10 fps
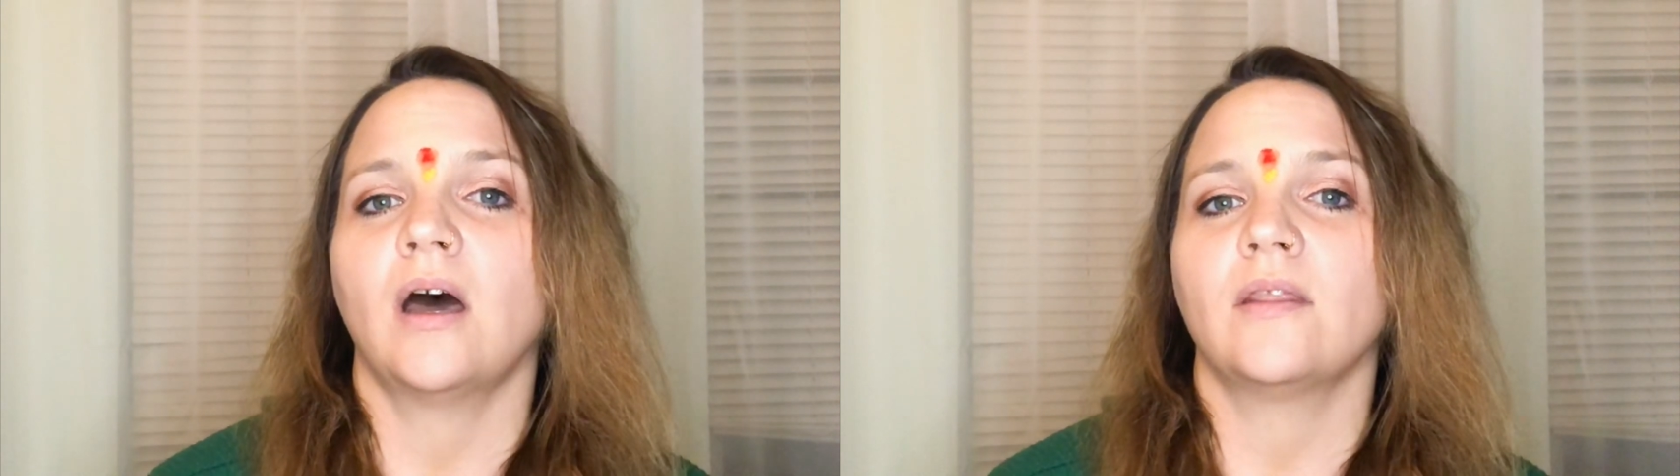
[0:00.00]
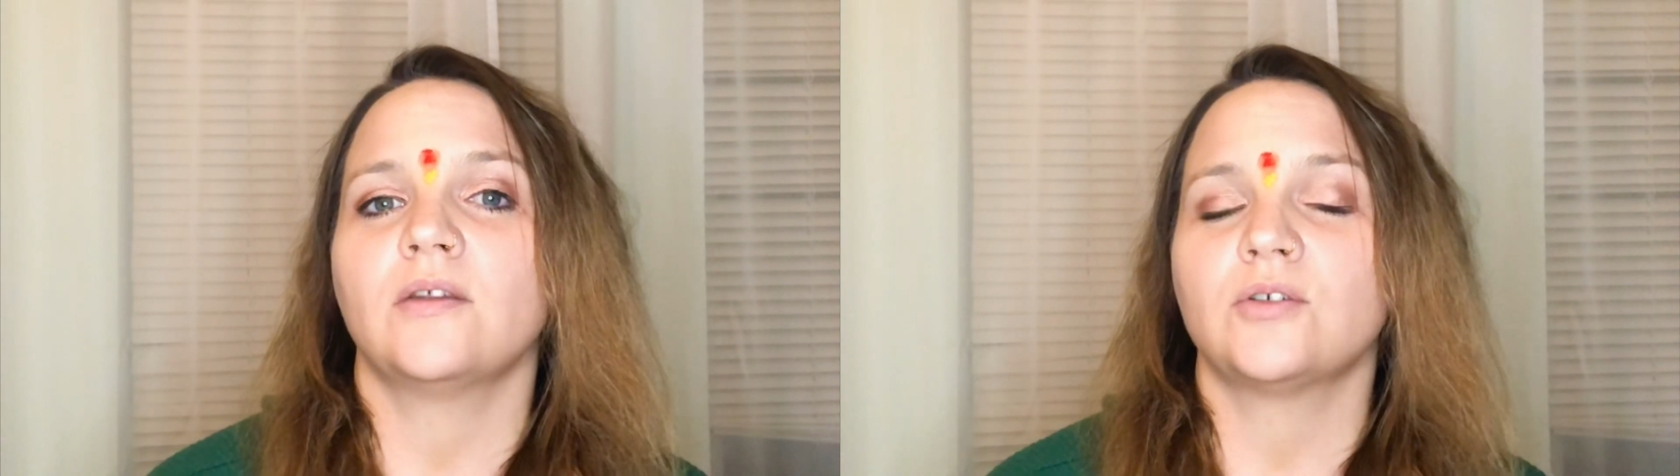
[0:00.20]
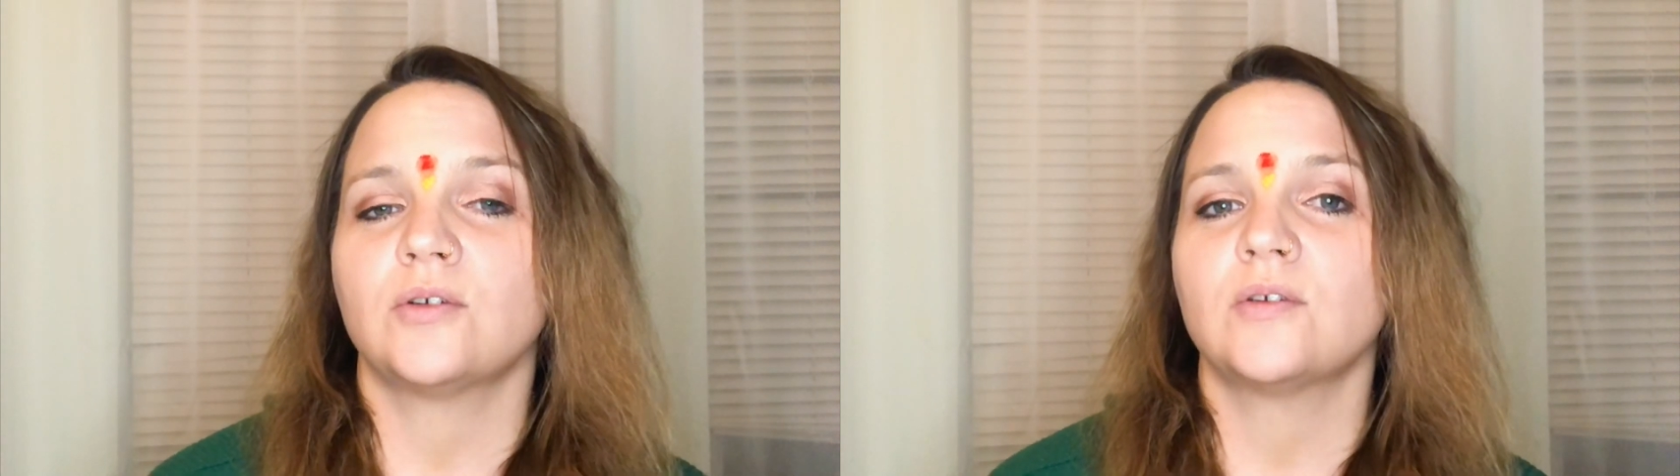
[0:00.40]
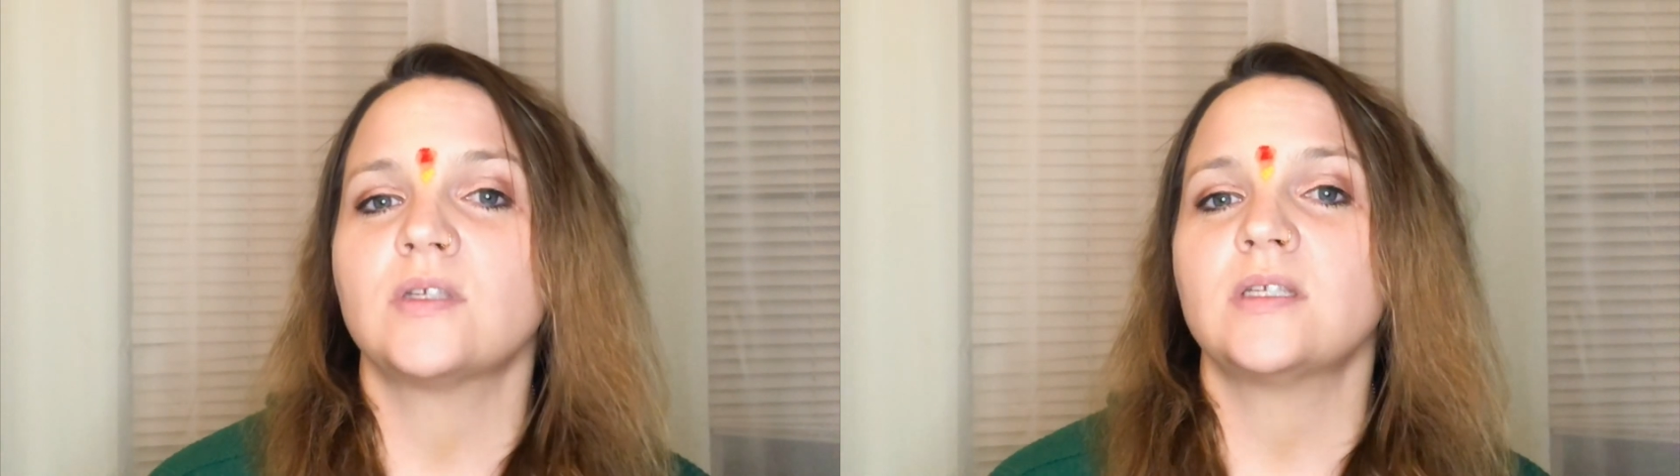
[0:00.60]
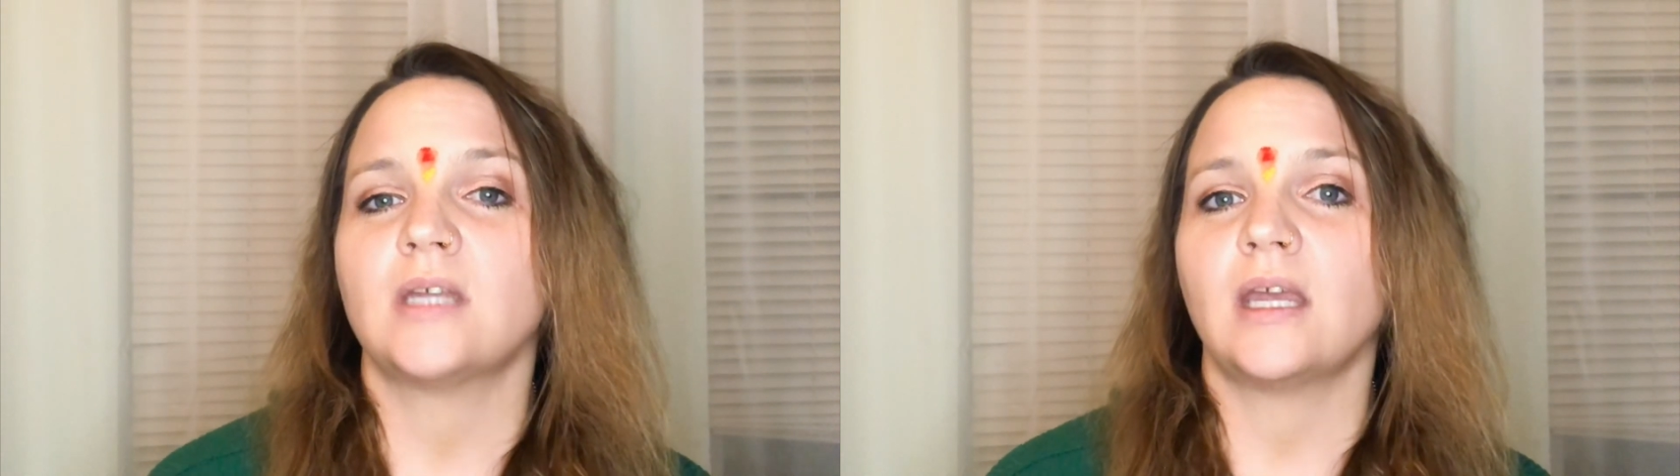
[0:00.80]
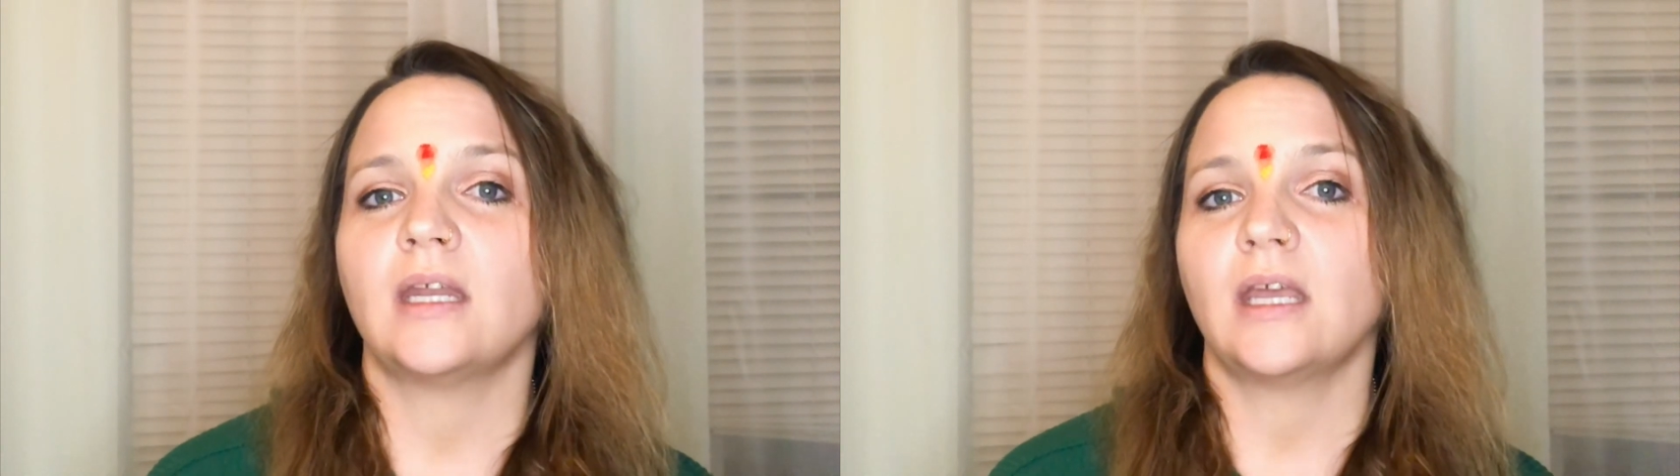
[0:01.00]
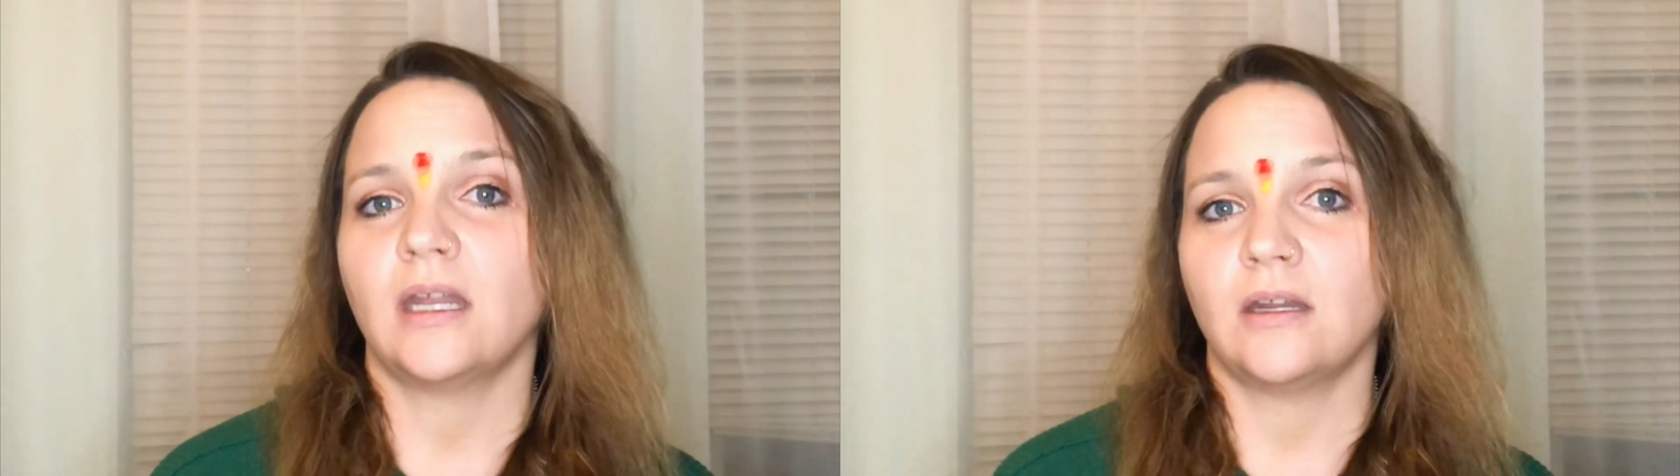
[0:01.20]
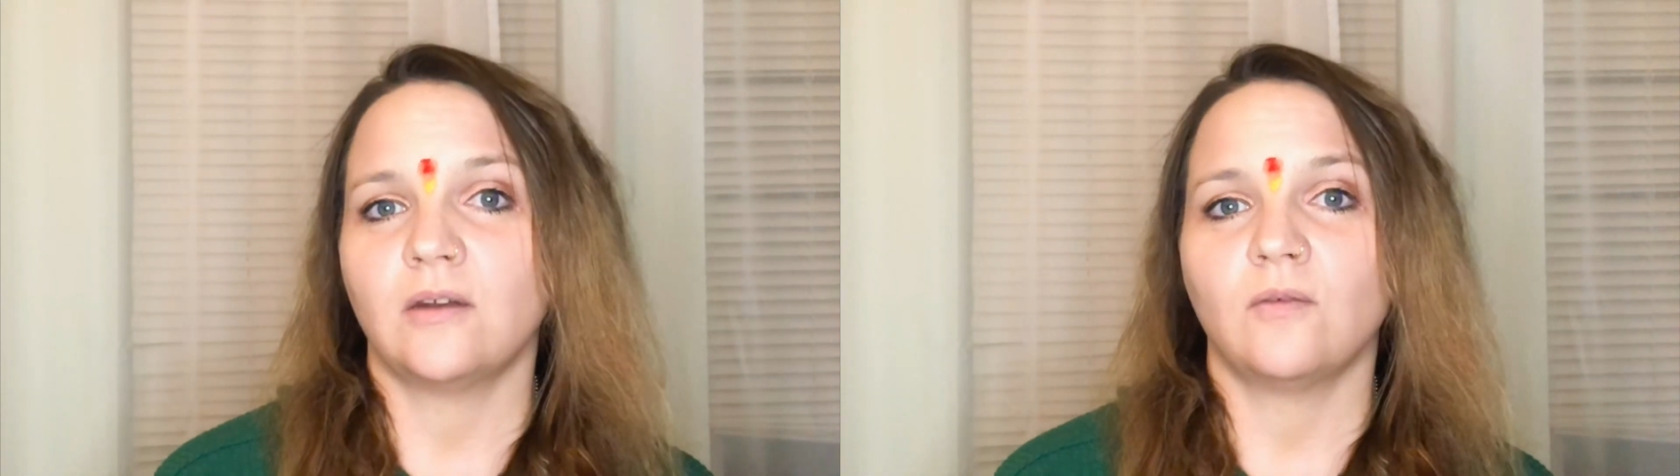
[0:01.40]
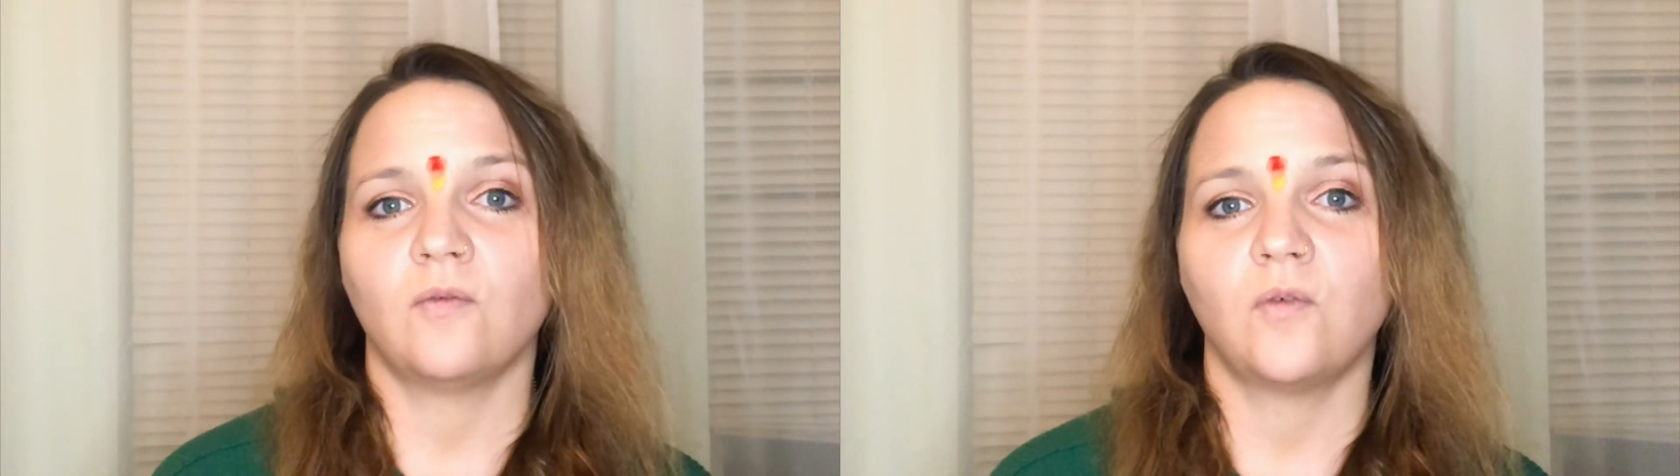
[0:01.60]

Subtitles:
The truth stayed hidden